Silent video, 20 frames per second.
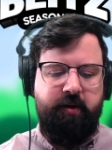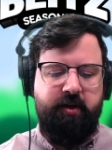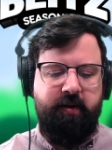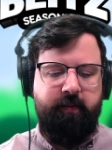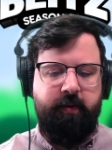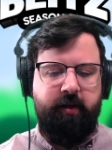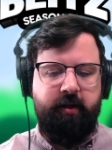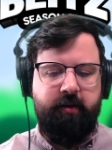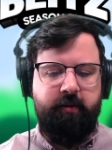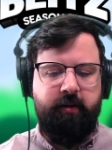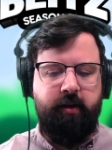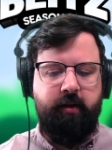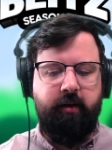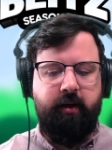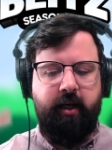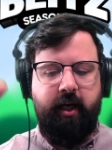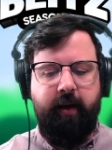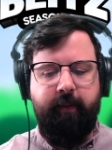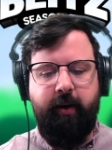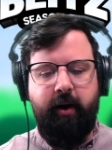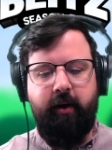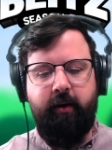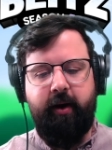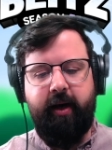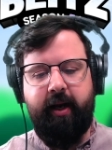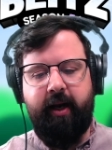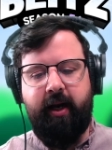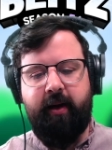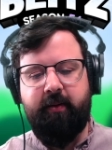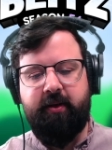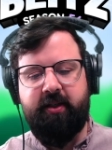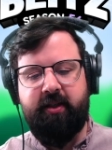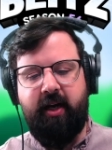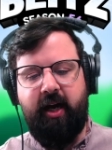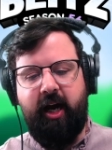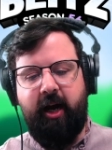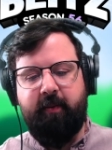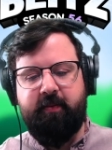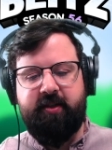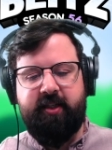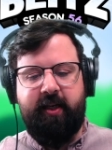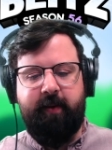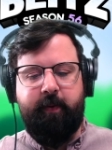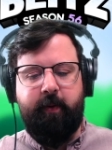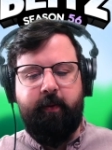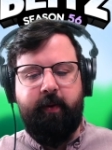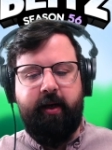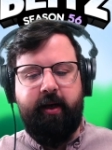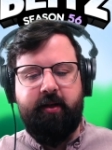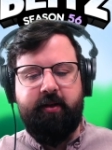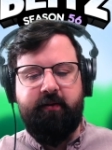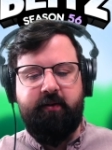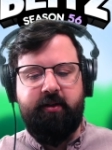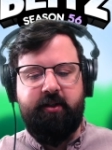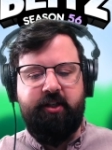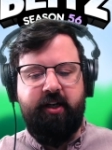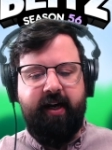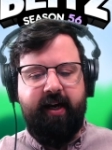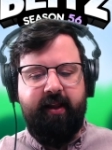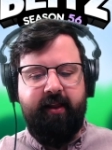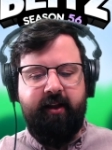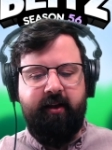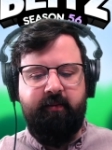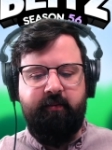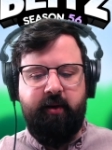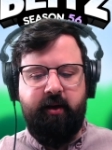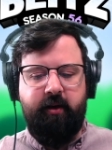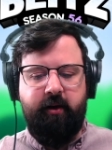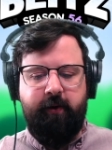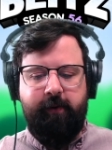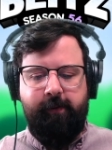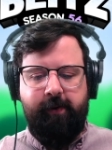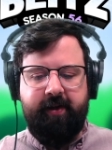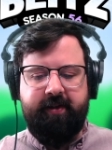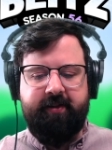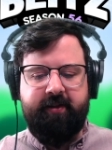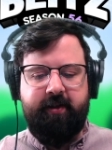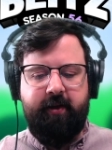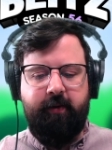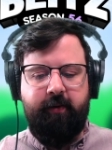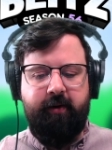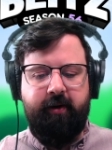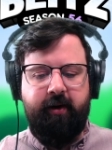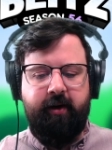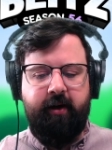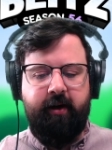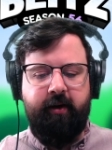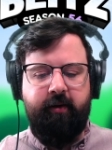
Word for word: might be jumping into another. All right, I'll just hop, skipping around. Chat, let me know what's going